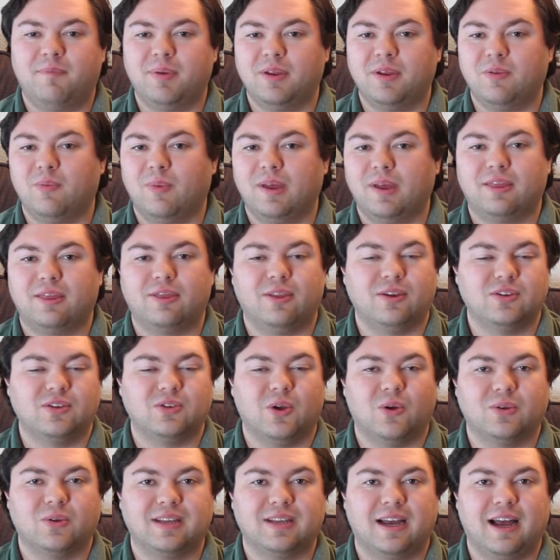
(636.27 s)
been with this
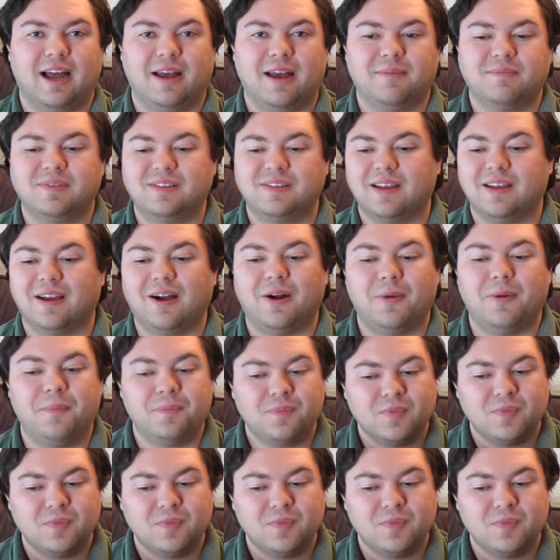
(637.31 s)
whole time. So